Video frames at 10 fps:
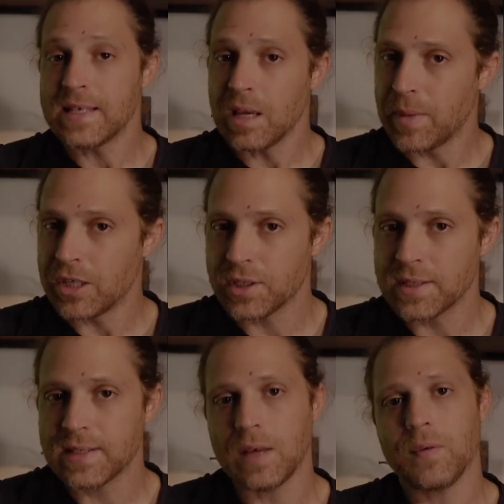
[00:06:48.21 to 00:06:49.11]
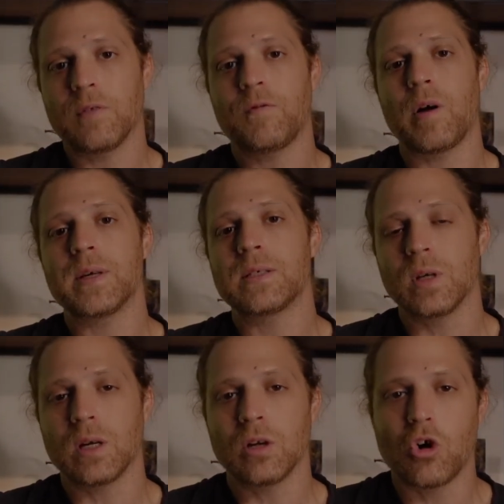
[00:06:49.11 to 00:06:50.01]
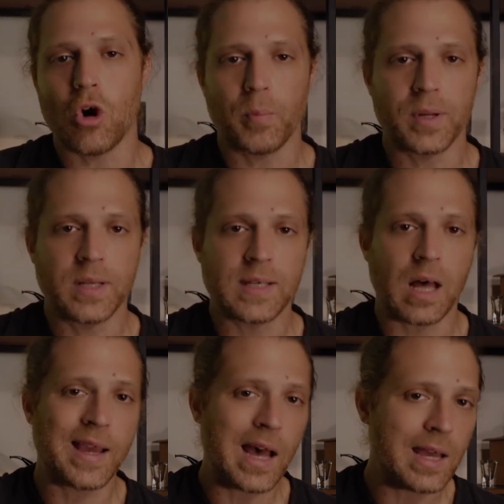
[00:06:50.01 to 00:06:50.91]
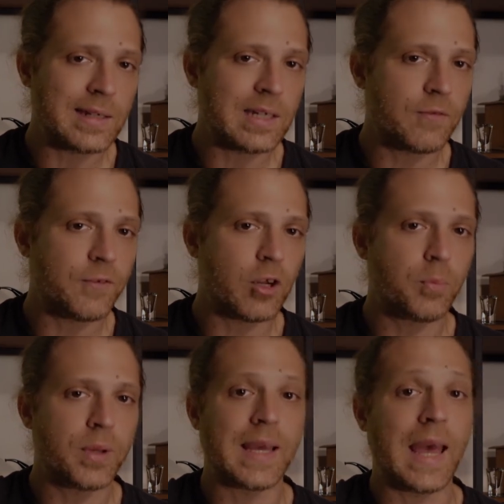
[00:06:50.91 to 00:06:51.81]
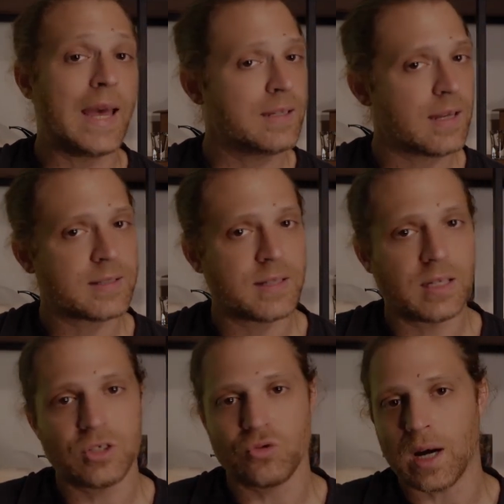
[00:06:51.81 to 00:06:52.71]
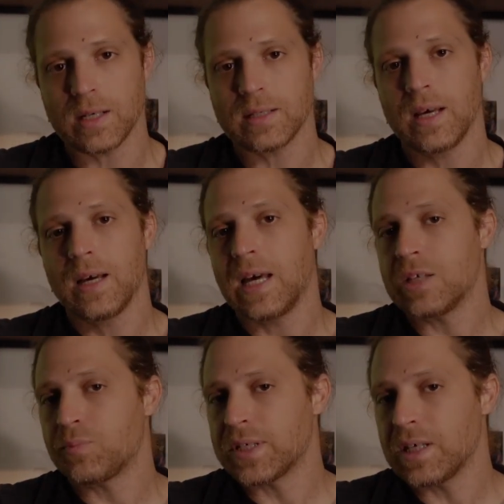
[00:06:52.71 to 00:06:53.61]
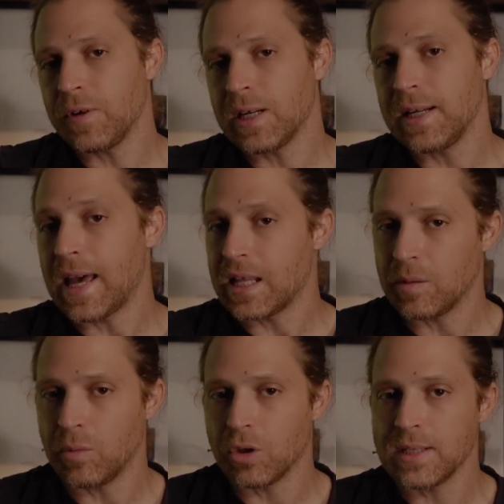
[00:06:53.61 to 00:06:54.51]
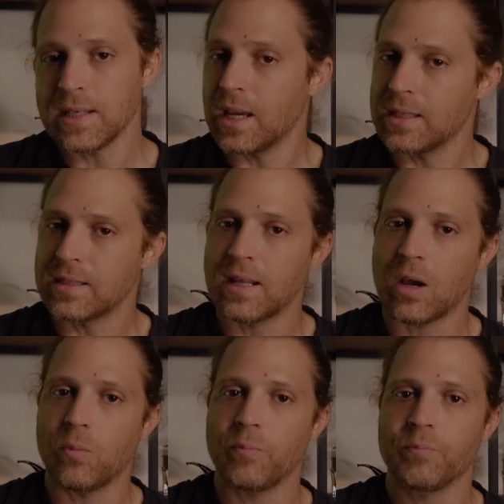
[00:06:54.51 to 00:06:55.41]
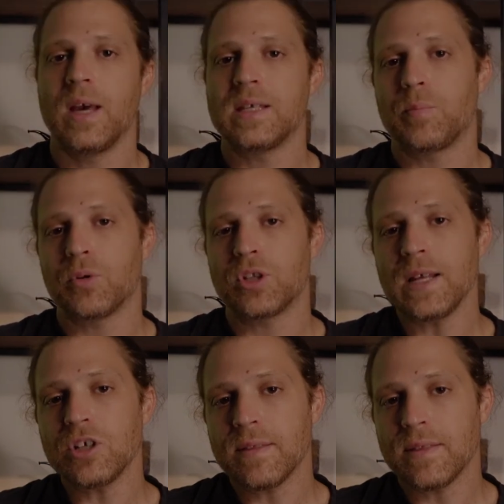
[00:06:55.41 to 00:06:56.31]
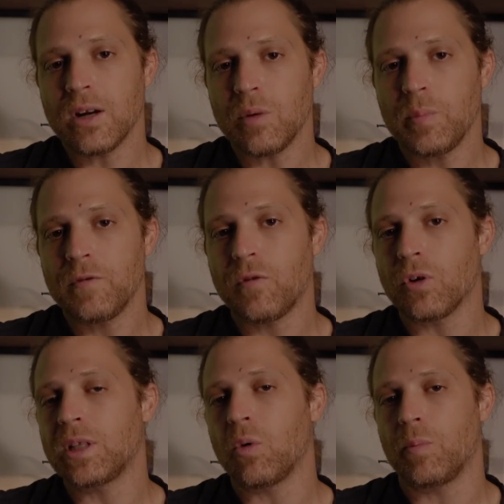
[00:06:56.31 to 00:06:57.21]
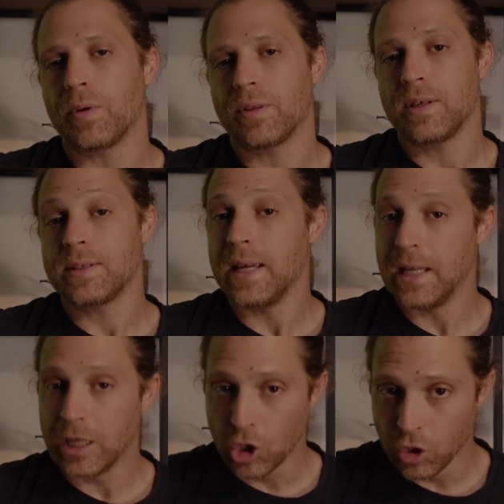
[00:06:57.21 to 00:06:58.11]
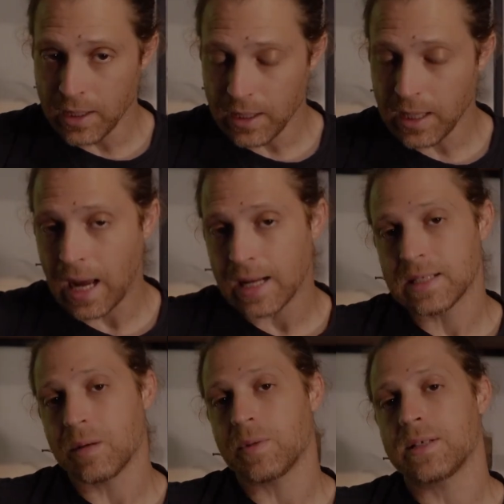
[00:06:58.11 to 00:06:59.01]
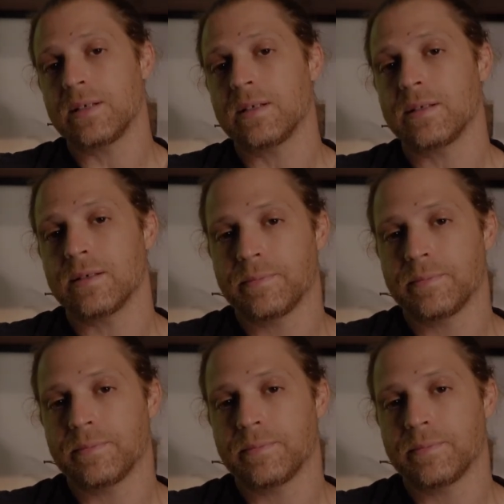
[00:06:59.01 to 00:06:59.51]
I mentioned, several pharmaceutical companies are currently developing and testing drugs and specifically antibodies against tau as a potential therapy for tauopathies, including Alzheimer's disease.